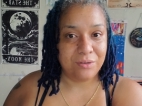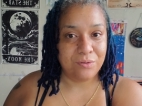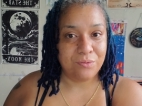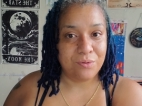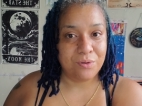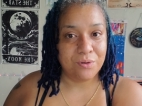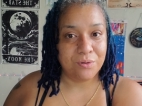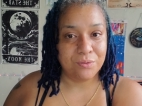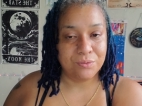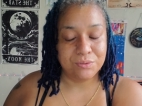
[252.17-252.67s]
You
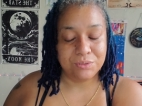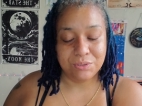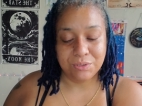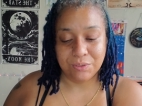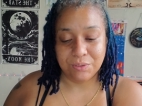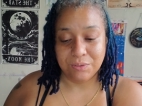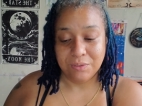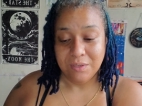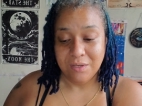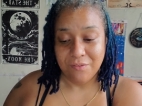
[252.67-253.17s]
go
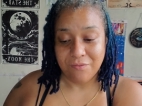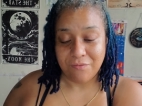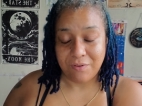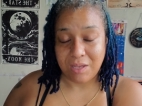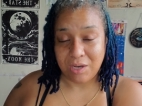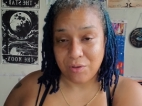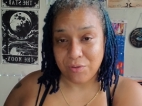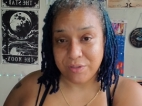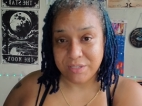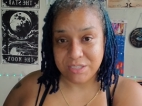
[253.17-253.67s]
to
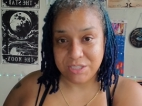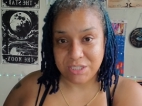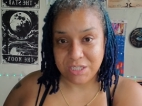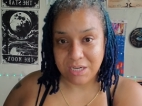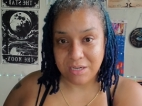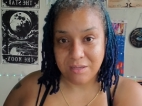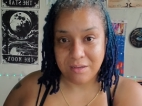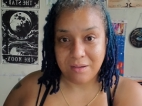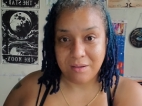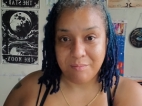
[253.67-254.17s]
follow the
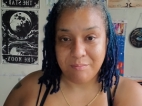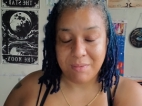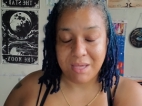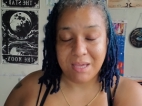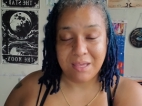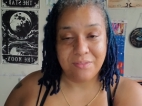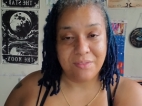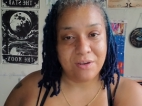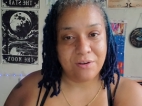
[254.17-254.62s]
chain of command.